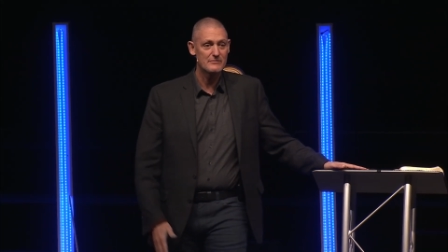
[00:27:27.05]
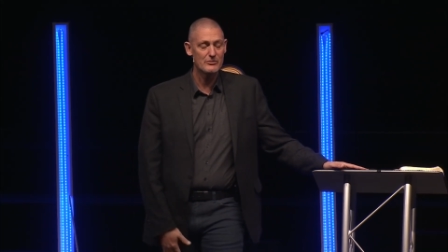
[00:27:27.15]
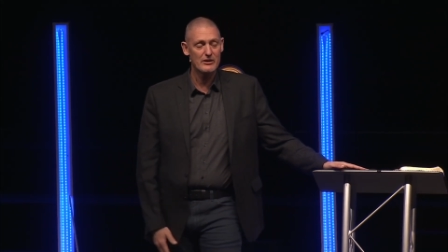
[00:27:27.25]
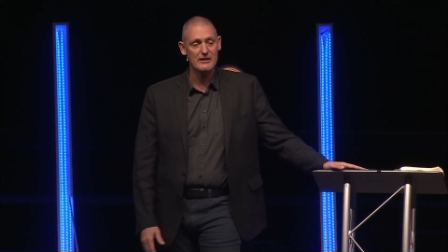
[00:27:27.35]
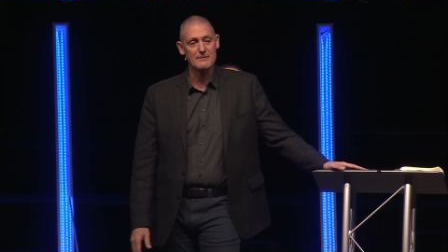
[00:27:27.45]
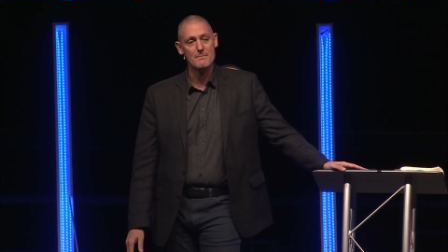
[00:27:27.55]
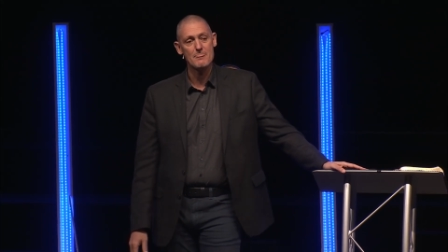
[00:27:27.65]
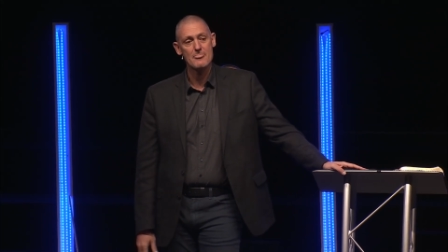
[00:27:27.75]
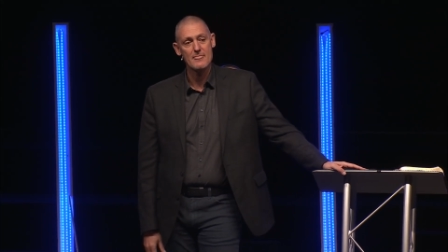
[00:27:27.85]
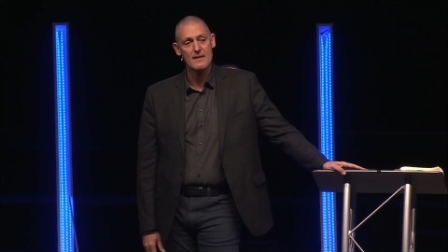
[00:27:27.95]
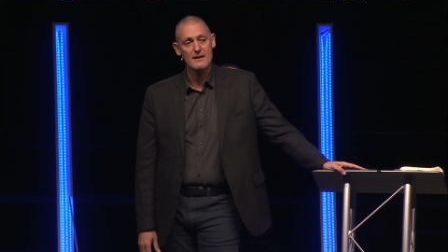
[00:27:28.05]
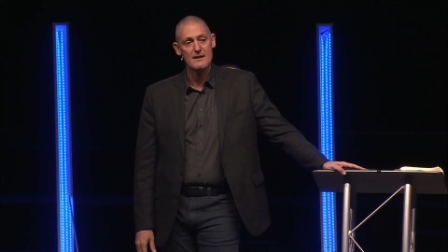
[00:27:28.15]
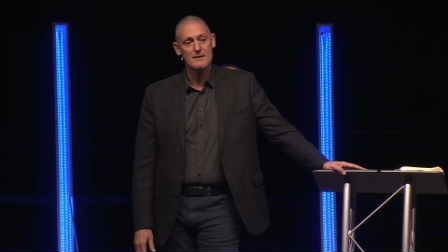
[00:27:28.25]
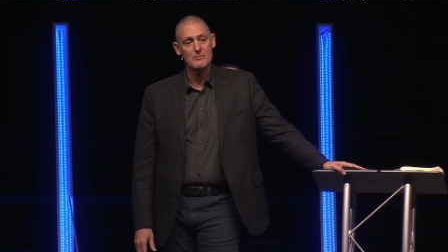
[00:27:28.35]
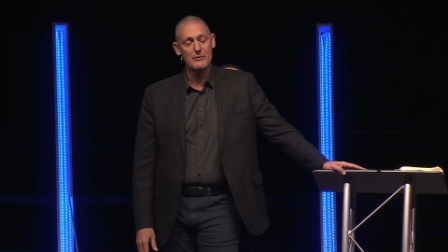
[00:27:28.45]
Praying.
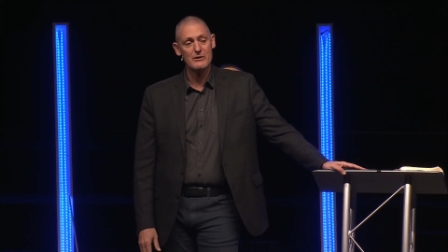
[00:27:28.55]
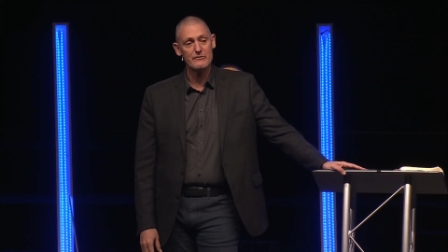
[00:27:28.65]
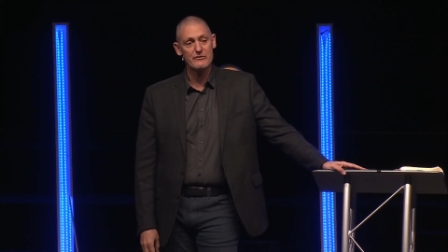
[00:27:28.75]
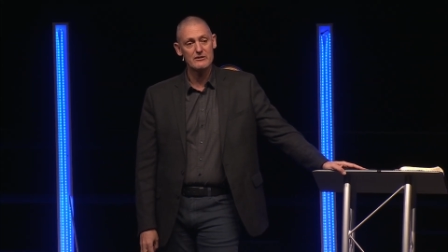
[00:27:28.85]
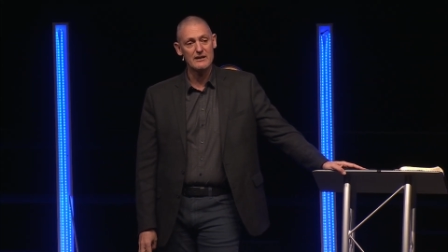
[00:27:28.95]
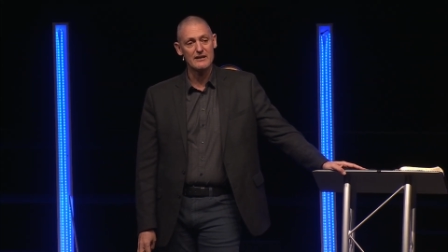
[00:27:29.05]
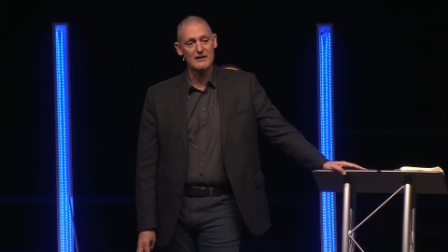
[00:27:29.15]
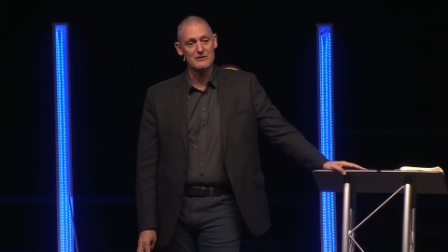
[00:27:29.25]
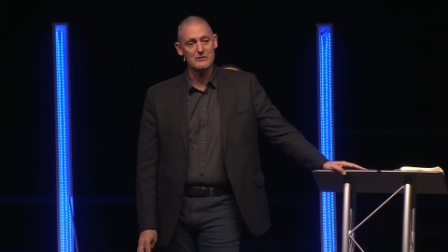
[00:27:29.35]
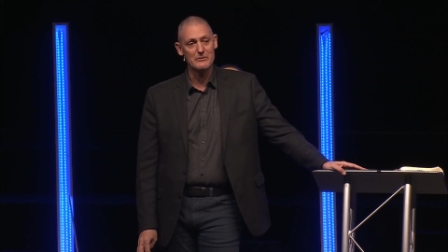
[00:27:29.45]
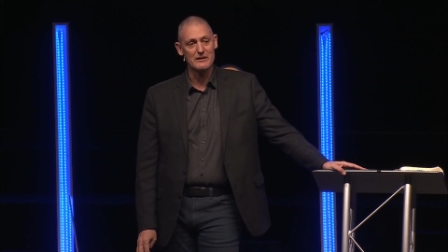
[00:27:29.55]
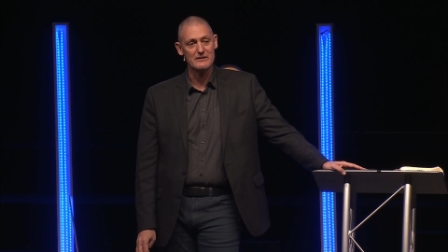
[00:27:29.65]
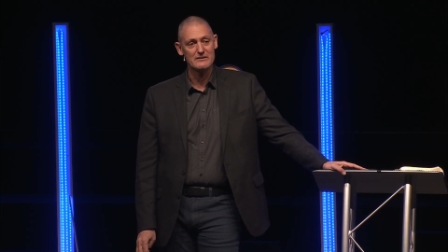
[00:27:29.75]
But we don't feel like it, do we?